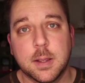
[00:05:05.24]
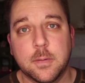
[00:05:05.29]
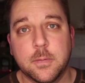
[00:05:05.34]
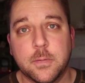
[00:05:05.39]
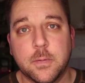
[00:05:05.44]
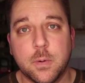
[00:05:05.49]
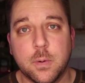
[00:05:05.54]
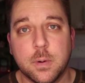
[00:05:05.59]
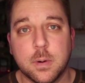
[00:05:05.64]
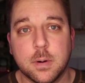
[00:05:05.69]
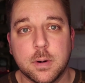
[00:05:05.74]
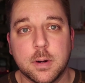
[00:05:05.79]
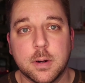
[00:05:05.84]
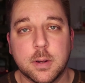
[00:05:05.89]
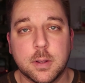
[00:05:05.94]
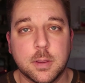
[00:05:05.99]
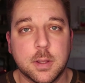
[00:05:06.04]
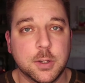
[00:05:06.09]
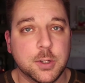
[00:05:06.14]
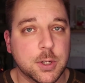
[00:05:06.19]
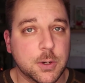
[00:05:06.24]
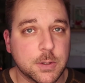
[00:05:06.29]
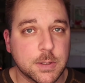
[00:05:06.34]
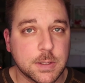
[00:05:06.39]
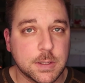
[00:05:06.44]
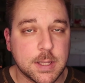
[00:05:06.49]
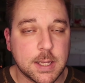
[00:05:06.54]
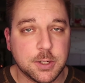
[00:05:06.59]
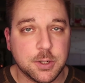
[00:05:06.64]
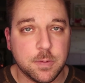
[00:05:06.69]
for the
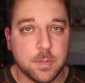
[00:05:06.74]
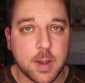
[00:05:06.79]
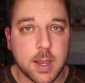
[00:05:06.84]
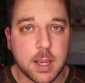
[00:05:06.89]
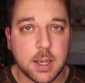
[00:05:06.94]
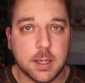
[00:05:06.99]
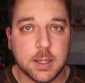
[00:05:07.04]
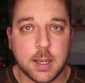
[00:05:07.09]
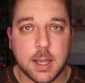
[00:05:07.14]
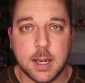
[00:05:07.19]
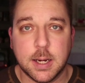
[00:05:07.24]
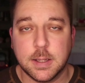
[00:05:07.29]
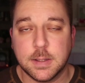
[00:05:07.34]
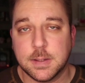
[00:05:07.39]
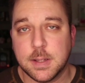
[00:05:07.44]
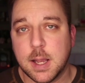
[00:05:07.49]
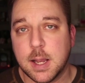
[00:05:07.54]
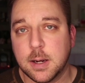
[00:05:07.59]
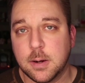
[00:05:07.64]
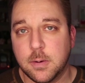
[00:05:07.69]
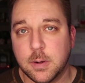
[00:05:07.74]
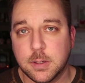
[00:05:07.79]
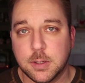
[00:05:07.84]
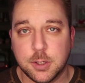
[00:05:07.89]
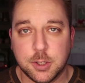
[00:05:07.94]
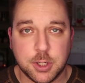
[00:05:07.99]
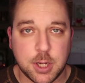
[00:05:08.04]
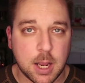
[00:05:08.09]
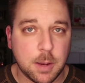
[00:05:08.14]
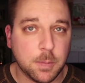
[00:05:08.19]
choices that you make, and is not going
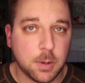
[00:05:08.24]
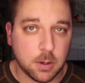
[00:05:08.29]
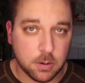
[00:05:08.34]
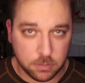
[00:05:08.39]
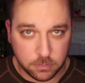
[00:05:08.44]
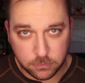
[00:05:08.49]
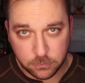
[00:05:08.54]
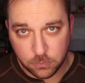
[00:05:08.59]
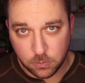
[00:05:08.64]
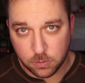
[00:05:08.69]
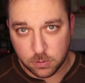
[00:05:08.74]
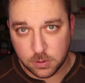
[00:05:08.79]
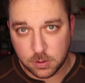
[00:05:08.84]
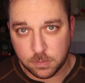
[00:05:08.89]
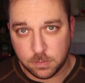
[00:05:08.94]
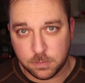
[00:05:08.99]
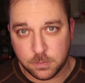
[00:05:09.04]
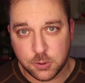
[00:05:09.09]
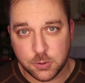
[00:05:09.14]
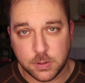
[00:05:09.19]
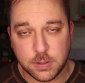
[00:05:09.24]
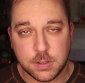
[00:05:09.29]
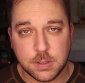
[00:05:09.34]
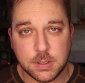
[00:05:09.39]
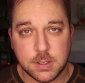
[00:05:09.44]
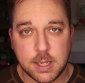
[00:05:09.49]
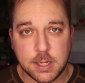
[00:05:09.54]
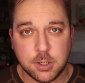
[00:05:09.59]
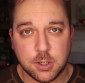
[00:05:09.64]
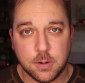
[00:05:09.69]
to shame you for the
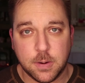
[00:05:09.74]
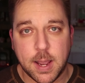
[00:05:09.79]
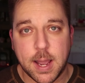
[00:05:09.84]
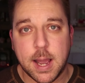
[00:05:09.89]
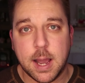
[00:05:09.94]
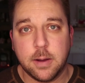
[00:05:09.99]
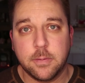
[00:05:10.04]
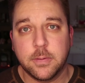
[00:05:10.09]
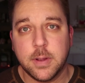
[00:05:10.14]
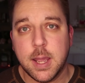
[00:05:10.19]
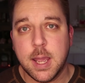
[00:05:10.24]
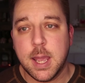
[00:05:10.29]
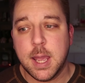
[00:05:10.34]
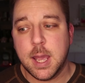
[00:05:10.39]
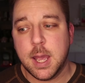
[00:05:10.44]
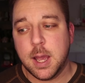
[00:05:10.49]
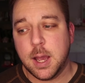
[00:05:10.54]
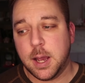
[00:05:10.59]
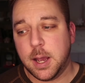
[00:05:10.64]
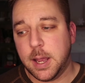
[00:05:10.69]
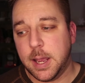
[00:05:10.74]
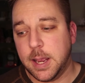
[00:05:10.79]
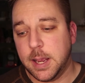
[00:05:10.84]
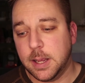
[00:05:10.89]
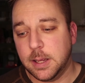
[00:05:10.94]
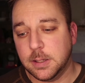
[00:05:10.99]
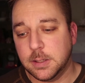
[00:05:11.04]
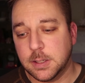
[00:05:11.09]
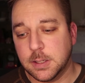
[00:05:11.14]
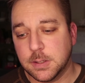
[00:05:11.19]
choices that you have,
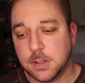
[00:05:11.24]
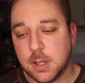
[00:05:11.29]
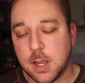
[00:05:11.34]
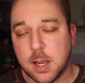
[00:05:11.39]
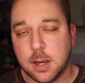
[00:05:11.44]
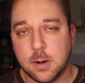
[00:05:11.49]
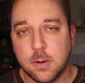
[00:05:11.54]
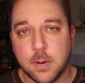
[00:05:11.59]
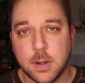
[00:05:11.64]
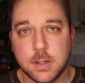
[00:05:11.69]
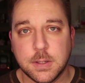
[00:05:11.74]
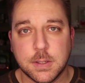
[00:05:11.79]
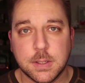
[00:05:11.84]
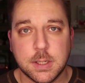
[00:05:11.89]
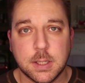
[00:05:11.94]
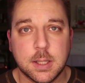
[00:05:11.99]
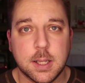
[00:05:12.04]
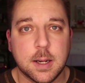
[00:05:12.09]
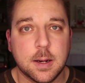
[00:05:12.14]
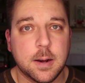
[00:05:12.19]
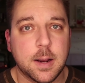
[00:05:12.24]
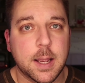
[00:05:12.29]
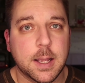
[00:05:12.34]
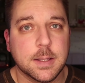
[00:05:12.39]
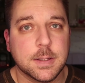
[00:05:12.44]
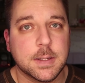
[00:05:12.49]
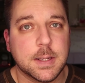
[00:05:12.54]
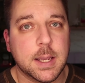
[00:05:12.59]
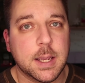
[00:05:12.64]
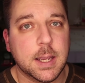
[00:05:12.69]
and is not going to sit there
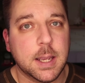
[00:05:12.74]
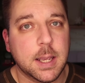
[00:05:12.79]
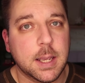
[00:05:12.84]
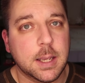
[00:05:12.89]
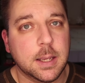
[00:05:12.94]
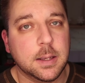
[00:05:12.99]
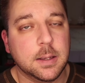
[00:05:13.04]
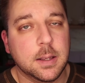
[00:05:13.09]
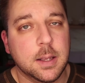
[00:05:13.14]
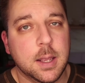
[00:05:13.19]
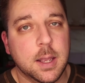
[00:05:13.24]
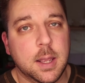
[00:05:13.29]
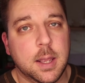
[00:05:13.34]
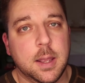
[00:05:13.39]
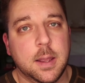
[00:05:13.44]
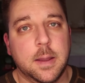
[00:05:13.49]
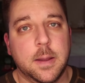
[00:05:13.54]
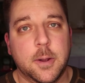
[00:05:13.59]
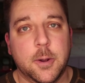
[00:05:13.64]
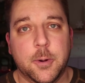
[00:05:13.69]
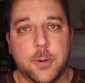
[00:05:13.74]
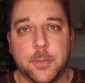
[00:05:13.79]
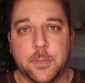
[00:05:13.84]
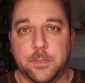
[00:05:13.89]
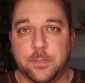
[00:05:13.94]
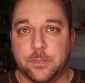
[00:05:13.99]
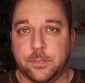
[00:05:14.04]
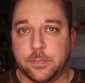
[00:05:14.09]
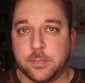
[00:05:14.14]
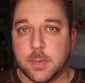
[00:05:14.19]
and say, hey,
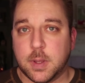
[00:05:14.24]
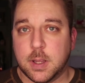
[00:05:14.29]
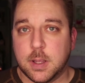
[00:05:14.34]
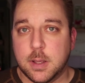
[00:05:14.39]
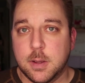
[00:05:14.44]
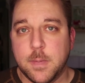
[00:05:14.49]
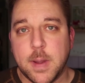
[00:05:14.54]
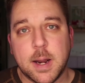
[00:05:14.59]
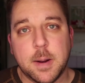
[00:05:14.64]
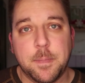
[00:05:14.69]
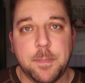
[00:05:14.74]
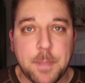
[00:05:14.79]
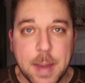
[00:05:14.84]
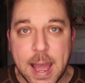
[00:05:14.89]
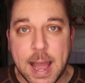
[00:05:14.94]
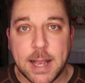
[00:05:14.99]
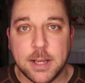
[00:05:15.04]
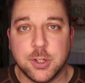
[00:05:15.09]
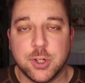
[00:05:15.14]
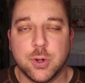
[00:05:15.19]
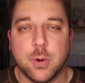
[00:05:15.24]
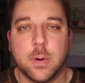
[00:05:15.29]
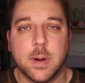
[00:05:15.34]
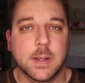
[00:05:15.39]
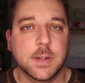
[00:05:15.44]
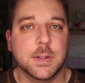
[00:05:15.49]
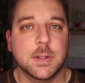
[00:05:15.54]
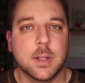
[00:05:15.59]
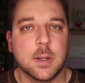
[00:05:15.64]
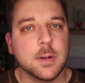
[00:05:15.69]
you made a bad
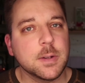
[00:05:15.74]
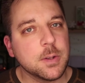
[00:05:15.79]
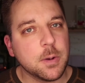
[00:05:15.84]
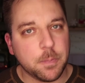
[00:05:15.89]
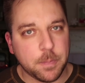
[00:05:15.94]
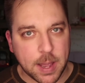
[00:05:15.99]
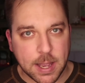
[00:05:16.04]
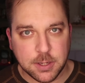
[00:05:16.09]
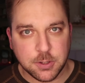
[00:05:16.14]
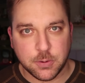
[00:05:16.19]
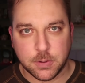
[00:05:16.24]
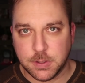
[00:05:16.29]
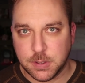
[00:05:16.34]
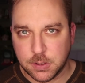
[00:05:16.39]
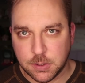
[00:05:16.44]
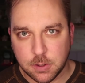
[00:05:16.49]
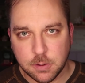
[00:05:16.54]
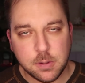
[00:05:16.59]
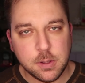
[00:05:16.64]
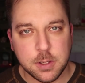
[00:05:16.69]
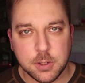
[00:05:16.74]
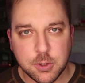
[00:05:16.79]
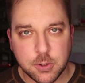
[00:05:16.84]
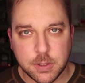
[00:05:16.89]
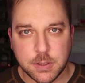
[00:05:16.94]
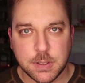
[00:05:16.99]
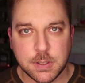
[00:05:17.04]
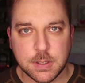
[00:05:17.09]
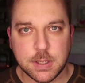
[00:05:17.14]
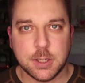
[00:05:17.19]
choice. There's no bad choices. There are only
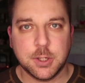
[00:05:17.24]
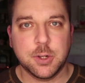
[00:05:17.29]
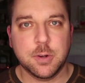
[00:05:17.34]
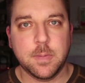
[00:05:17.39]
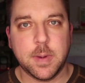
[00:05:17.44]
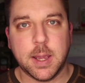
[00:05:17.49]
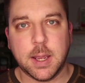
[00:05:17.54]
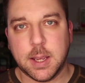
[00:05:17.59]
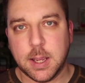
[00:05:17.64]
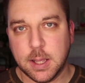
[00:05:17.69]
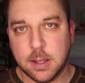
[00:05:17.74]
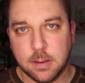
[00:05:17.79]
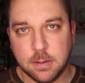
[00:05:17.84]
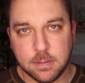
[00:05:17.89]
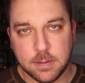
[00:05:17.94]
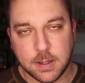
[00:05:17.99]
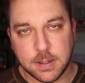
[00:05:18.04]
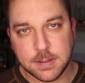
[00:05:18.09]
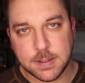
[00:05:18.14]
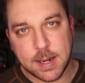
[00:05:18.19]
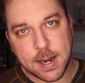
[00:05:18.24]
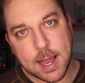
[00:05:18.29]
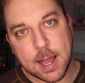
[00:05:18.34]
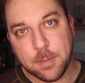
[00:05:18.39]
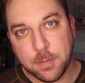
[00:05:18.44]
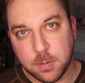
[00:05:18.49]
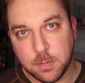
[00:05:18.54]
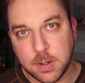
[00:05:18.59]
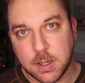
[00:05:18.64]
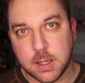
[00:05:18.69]
choices that you make and the things that
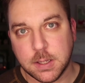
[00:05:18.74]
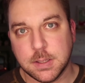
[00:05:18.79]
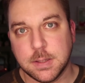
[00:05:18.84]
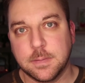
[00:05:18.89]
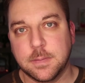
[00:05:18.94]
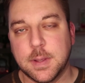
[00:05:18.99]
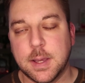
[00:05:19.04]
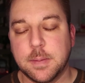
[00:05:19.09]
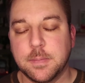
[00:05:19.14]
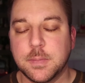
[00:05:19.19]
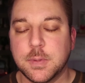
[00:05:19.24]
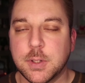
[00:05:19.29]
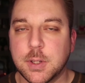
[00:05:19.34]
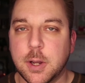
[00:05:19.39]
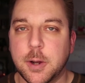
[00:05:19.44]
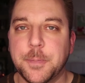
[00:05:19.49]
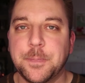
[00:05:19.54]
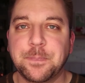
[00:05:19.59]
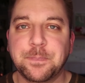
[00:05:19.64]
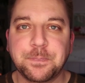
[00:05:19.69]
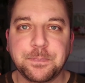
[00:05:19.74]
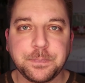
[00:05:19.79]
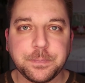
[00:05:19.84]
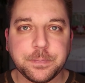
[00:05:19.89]
happen because of them. So